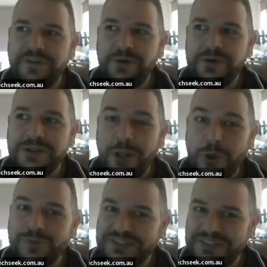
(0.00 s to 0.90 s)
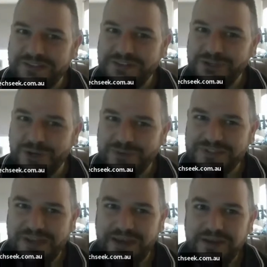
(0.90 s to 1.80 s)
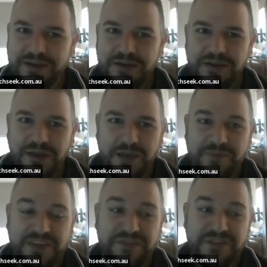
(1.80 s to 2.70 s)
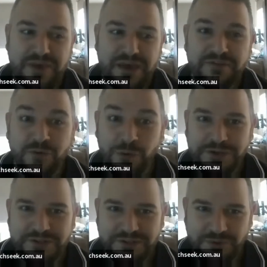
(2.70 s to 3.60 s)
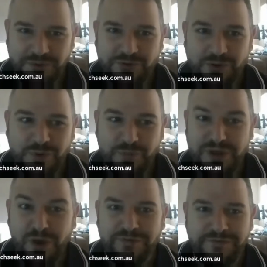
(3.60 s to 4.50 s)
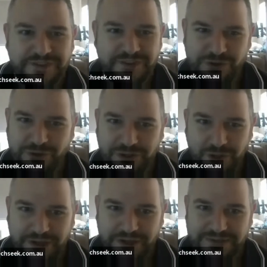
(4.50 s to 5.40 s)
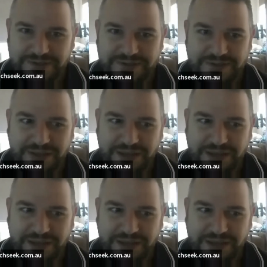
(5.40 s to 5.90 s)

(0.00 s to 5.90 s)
very low percentage, I would say, given the amount of audits that we do when we go and visit new clients.